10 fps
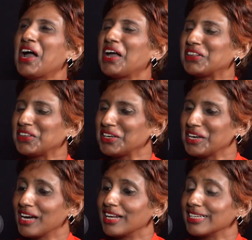I think
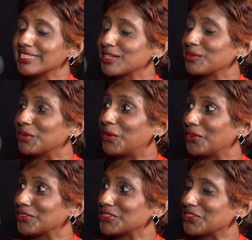let's start with the
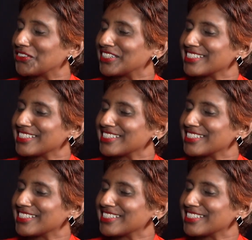horror stories.